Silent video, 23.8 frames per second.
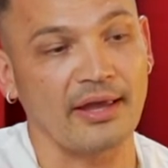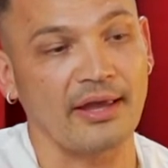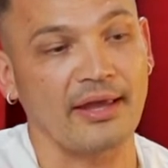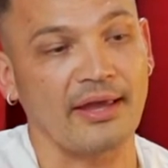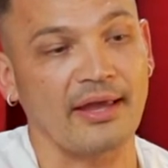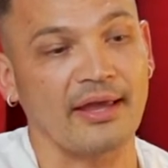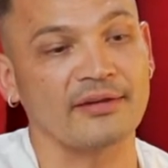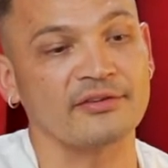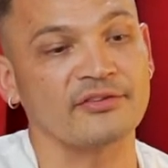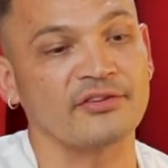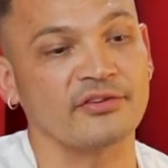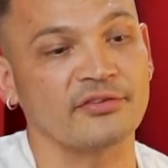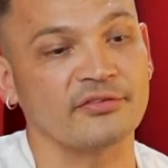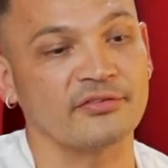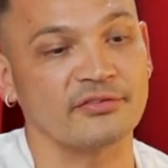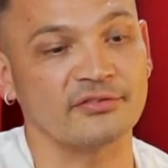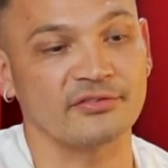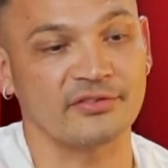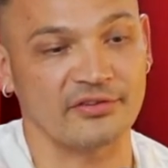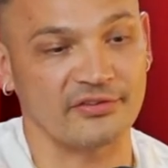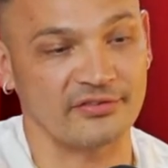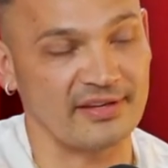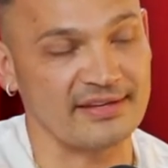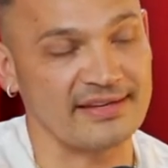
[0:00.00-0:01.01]
and just
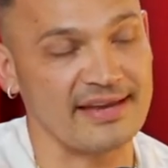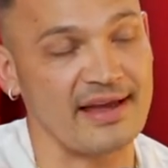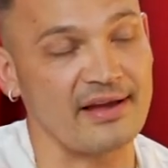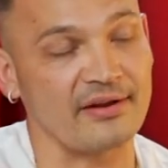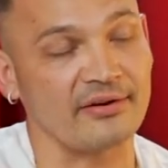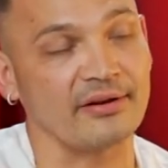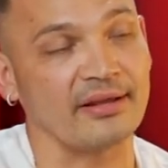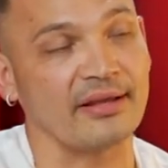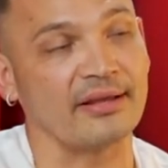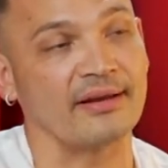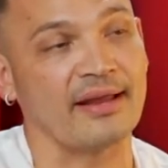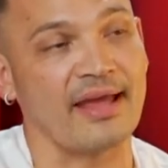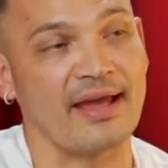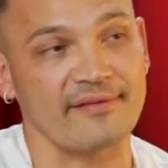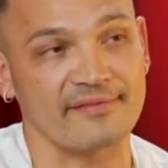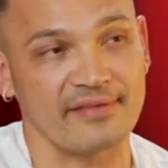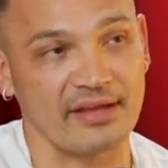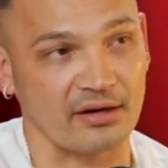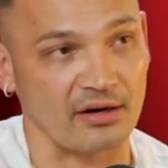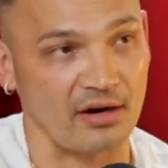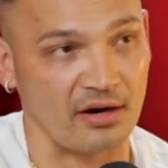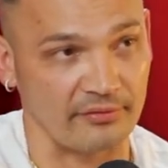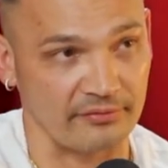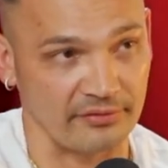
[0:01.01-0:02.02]
sit down and have
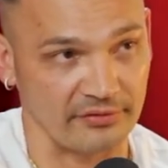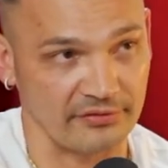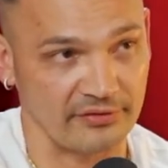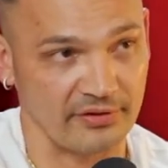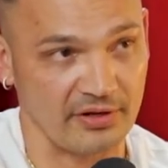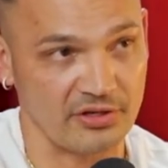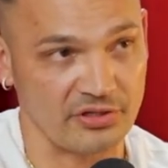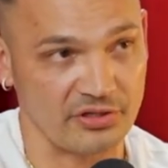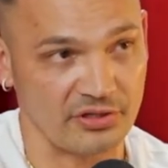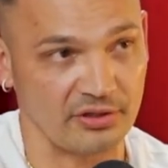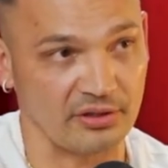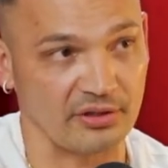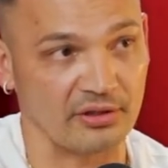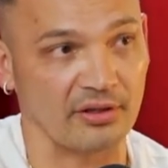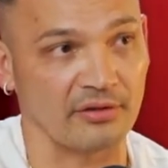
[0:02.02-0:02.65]
that conversation.